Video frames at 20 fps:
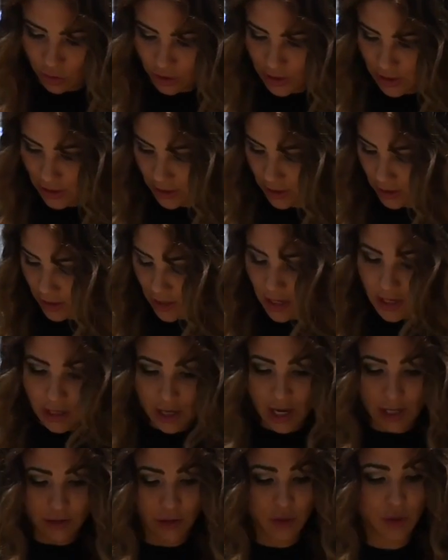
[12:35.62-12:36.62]
you didn't
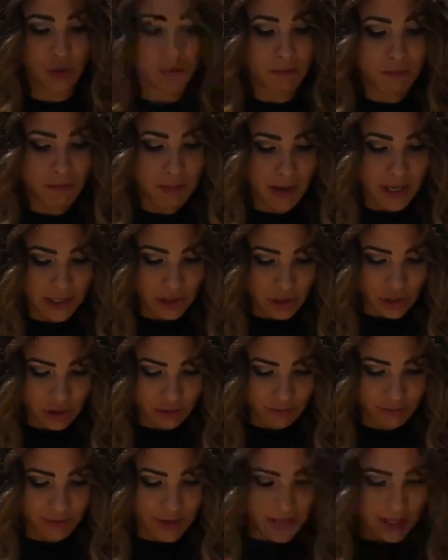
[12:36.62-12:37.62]
cut too much
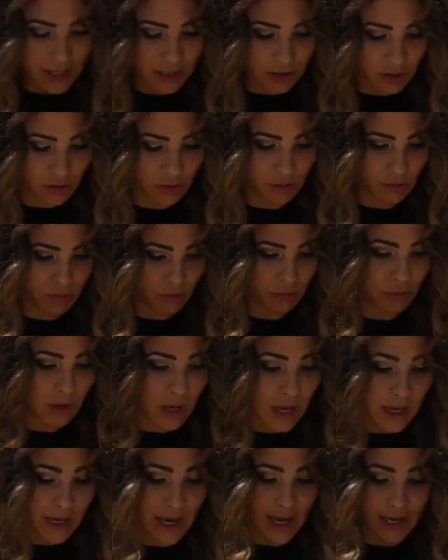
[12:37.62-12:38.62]
of it, you
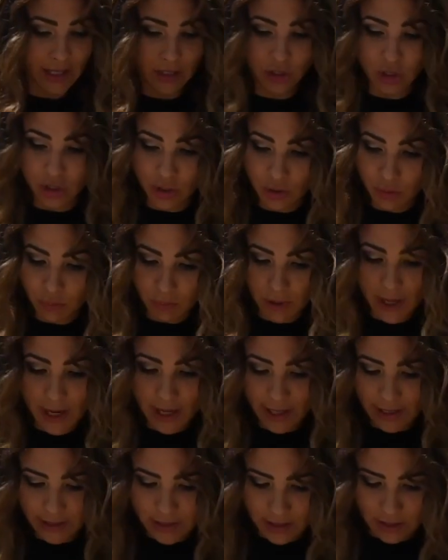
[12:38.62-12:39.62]
got it just
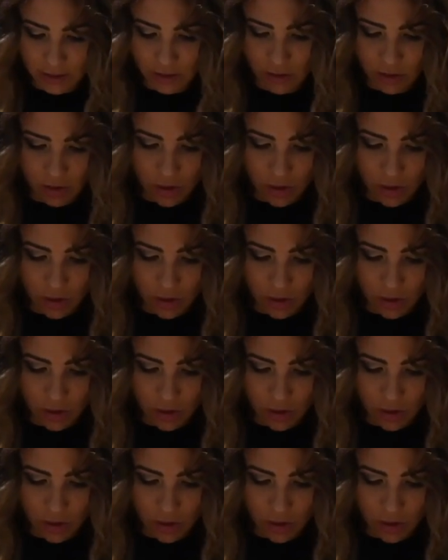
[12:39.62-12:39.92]
right,